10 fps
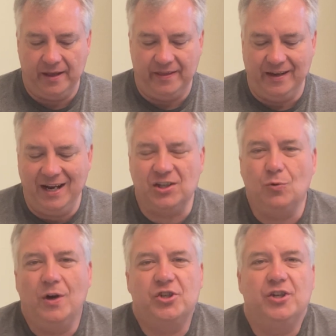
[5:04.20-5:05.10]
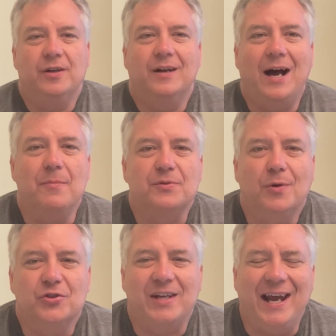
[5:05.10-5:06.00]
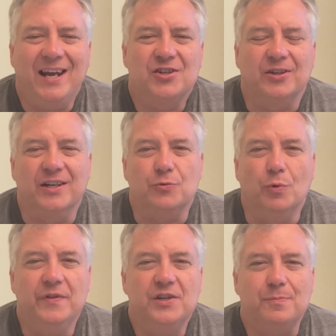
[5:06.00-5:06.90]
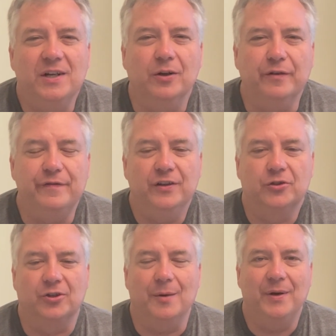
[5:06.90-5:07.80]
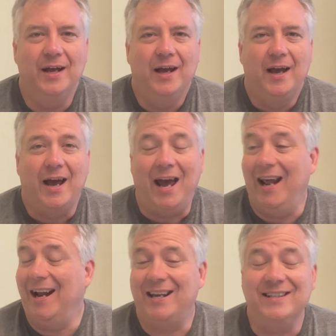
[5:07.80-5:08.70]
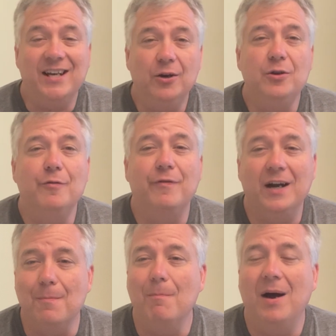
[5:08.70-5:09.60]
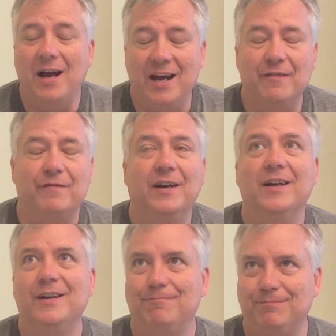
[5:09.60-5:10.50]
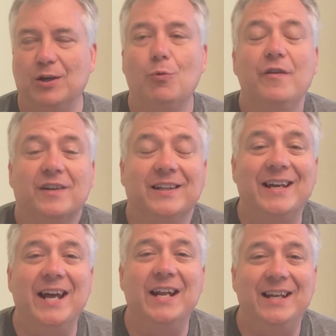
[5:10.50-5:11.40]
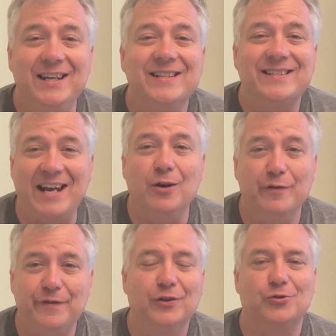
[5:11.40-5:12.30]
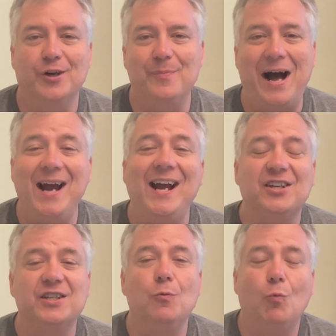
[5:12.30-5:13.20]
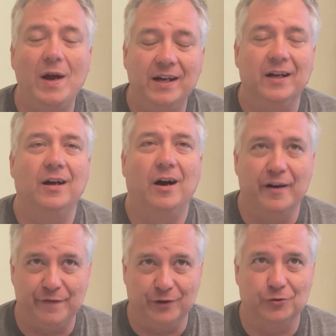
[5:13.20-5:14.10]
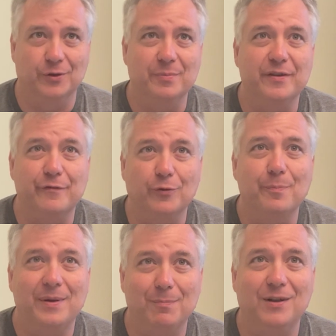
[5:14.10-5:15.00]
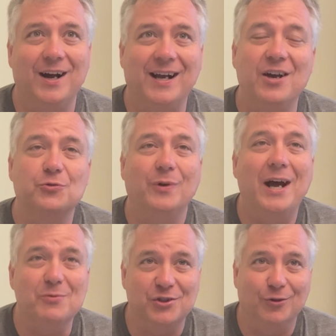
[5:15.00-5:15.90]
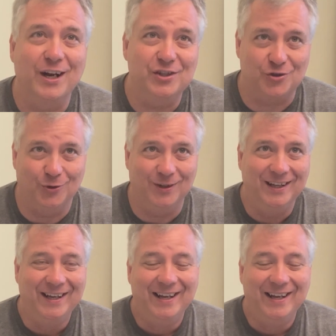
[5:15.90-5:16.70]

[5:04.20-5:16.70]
the next question I'm supposed to answer is, would this be a good field trip? And I can tell you very equivocally, it is a good field trip. I actually went on a field trip to the Fort Pitt Blockhouse when I was in grade school.